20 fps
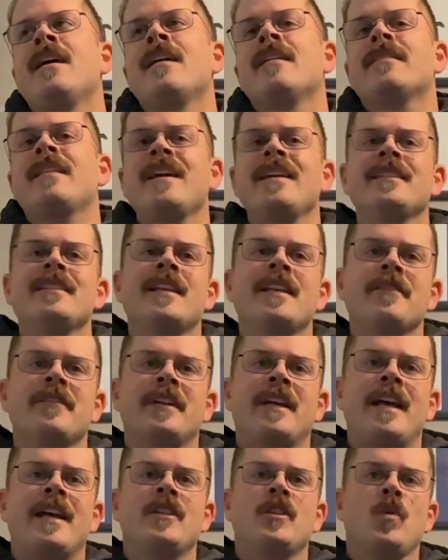Thanksgiving
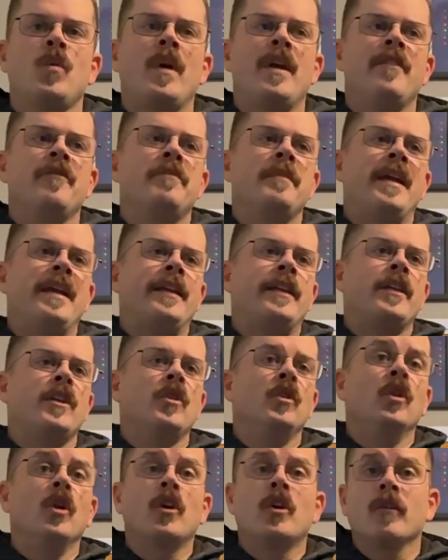has a way of making you
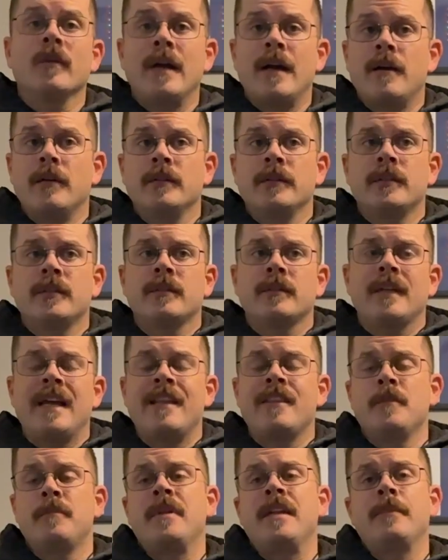look around at
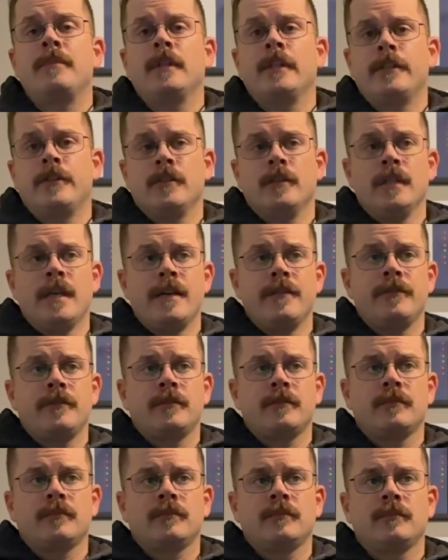the people in your life
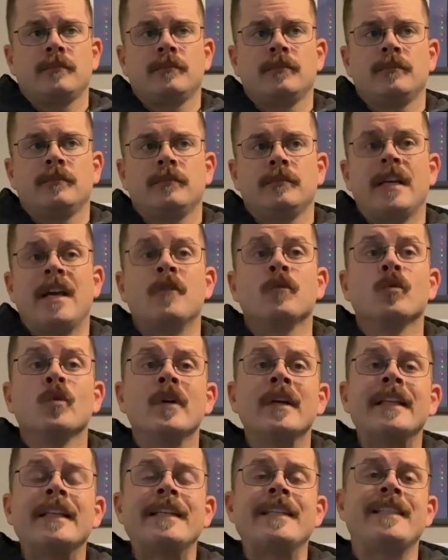and
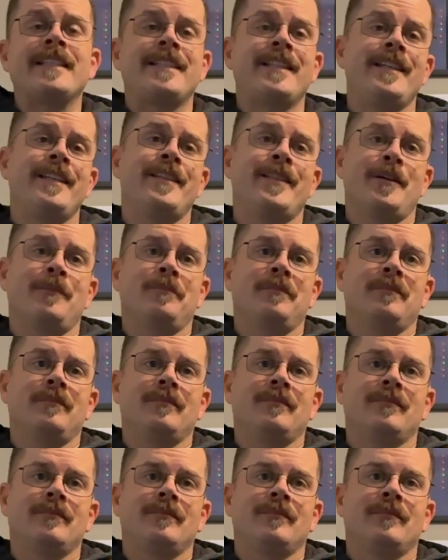really see them.
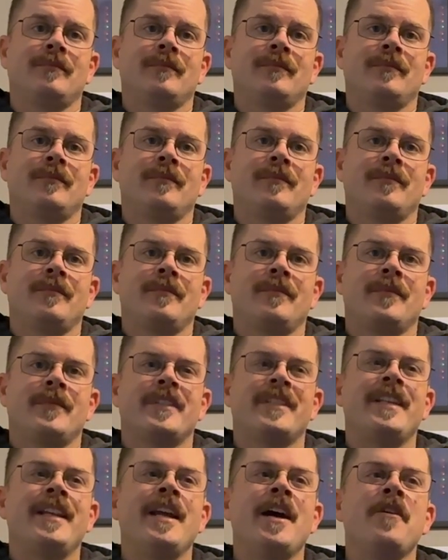
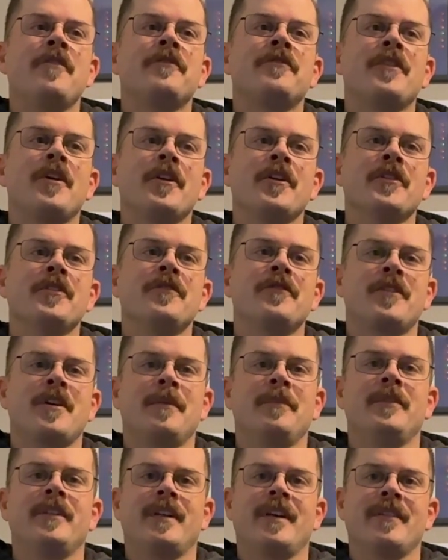See how far you've come
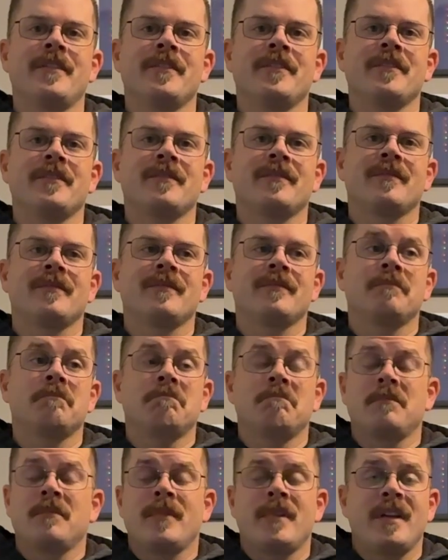together.
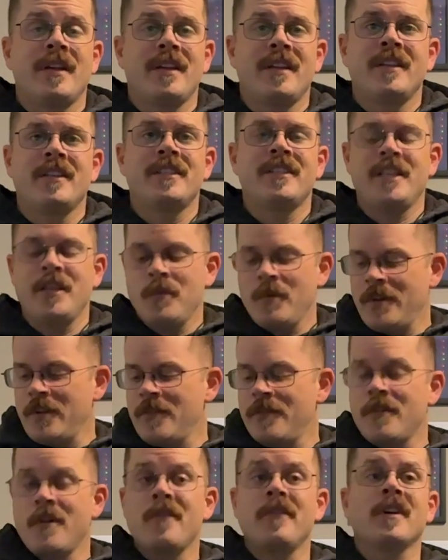See what you've
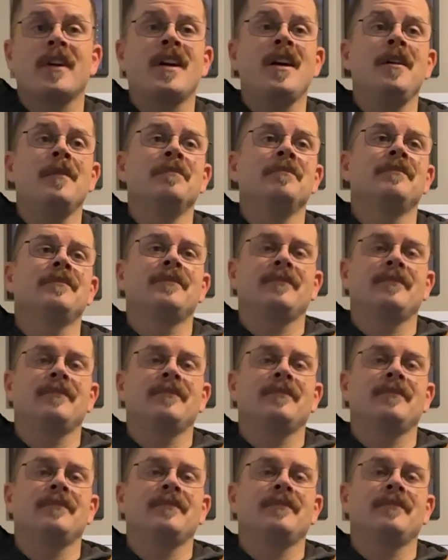overcome.